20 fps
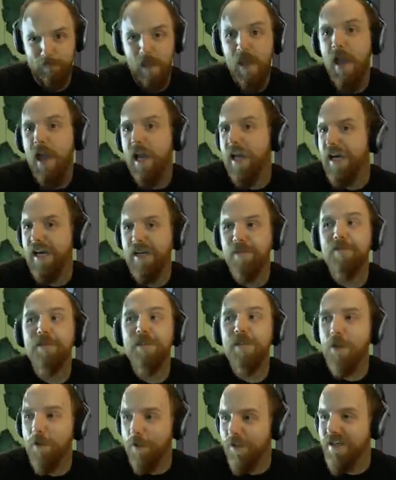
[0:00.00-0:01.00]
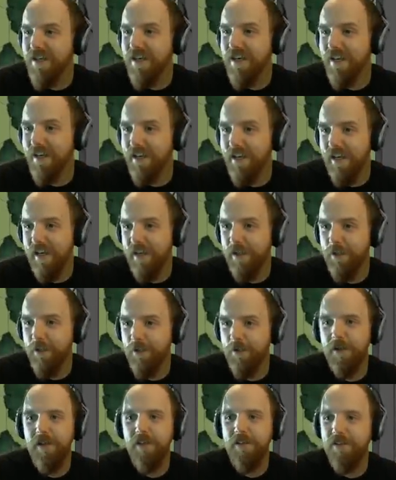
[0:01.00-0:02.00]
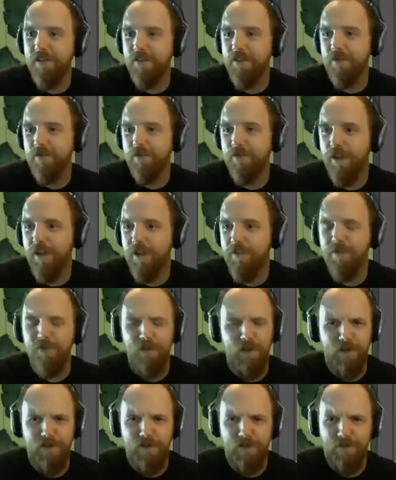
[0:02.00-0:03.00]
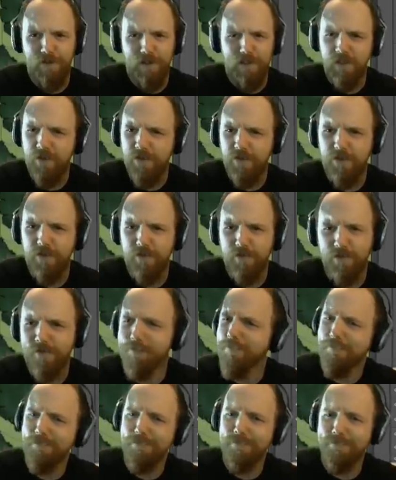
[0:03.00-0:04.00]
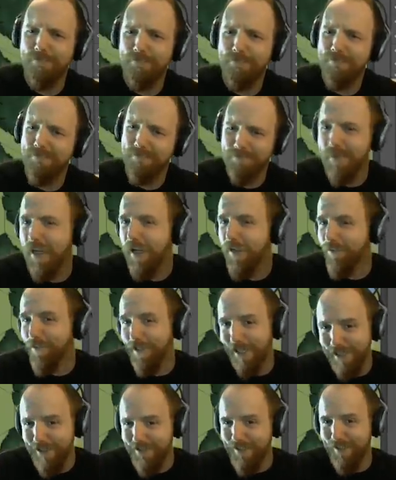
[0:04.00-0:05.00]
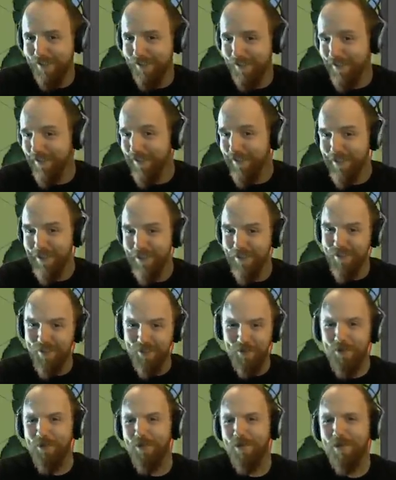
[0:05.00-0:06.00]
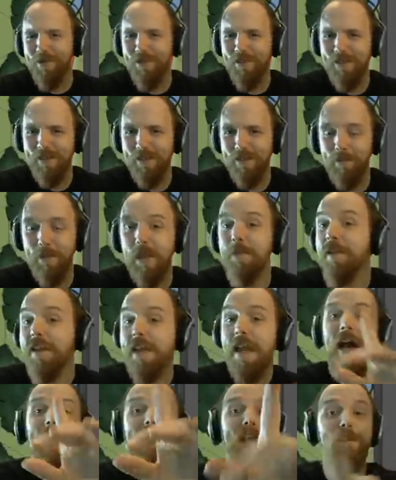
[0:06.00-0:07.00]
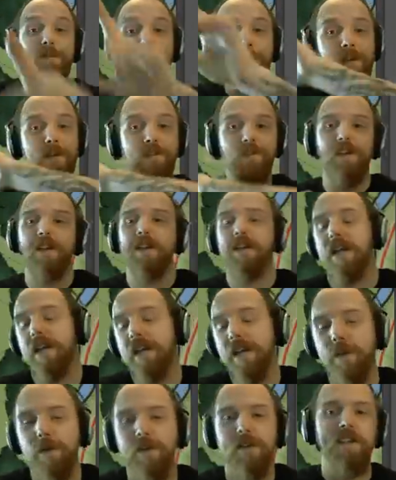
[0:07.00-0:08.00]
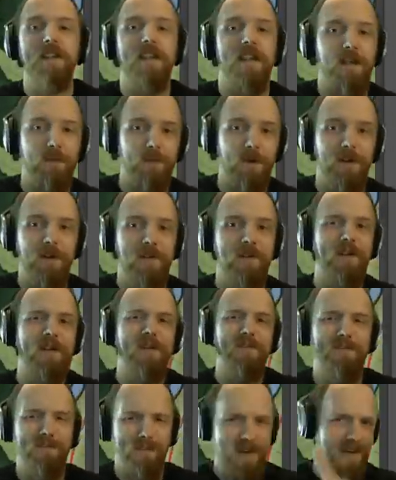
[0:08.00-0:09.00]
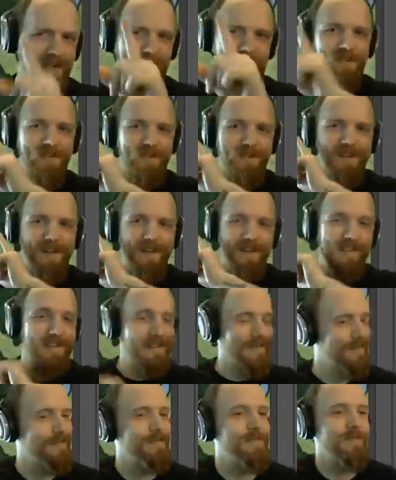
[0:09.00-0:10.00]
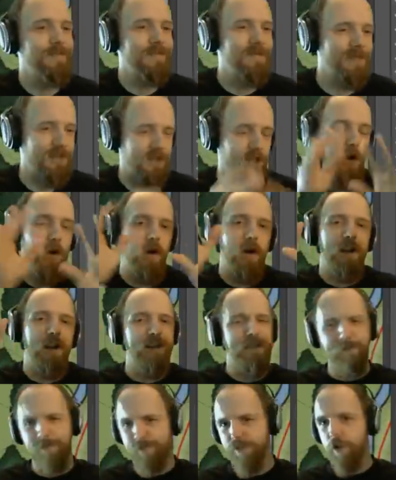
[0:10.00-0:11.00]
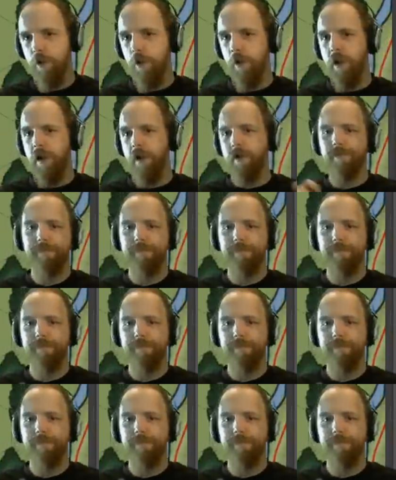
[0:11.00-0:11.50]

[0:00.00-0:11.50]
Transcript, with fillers: And I have no idea how Indian life philosophies are related to. Maybe it's because I included the keyword fantasy. Sorry, sorry.